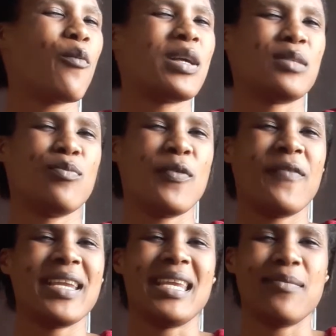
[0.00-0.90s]
was
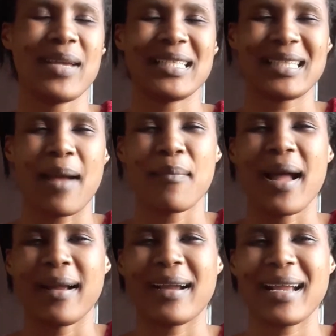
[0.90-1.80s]
moving in my
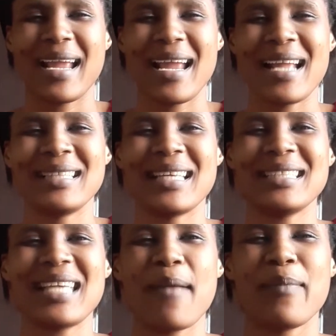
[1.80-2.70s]
stomach. And
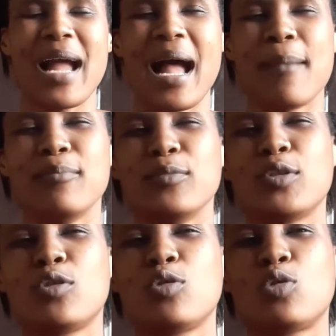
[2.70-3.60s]
that time, I'm
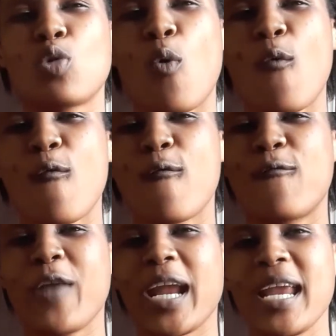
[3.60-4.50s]
so
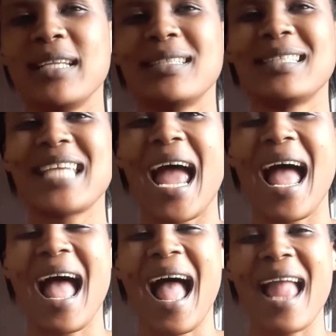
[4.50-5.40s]
freaking
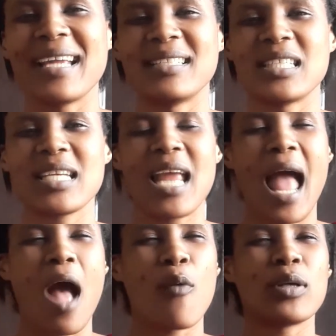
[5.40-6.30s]
tired.
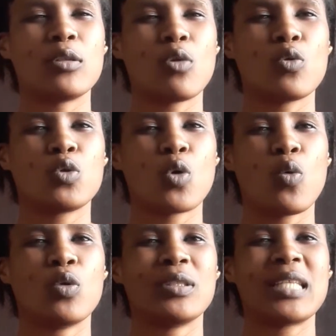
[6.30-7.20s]
I was
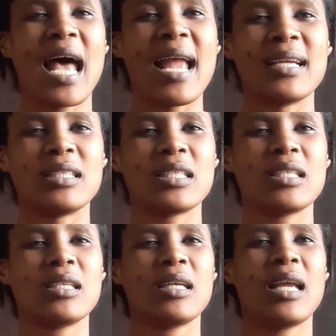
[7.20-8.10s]
so tired.
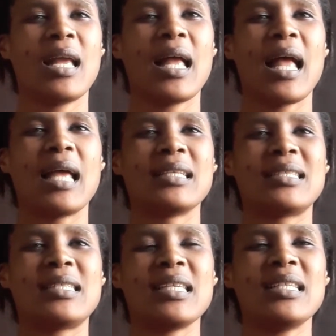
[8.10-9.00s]

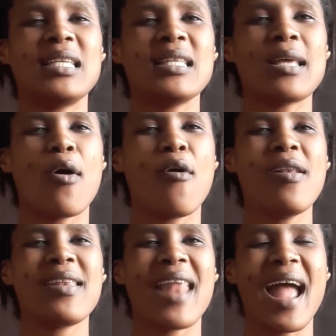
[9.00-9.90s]
Sitting the
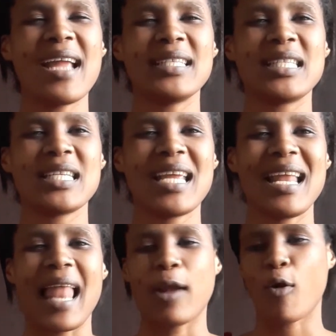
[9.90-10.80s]
whole night,
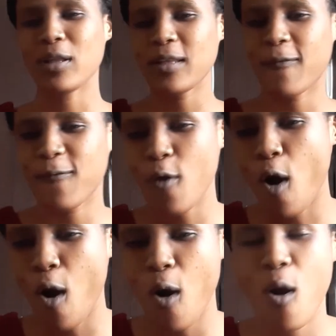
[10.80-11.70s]
like on the
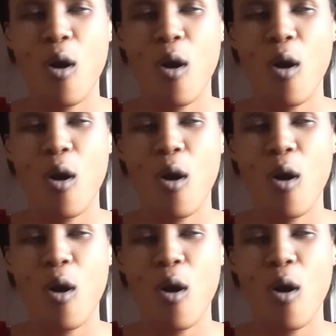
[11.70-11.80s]
floor,